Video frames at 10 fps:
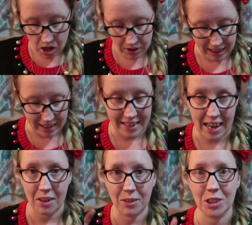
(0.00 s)
Okay, and
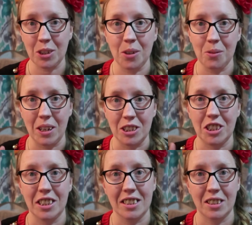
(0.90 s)
now I will show you what
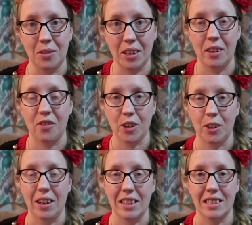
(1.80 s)
she has donated for
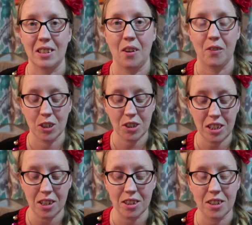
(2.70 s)
you guys. For
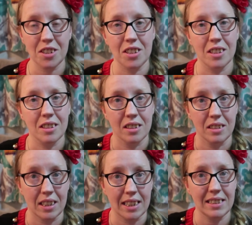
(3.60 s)
starters,
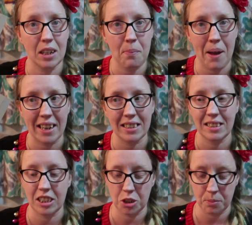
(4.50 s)
like I said, a pack of
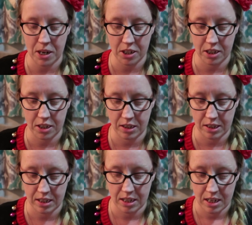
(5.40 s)
stitch
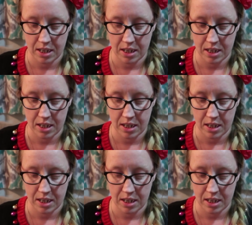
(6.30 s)
markers.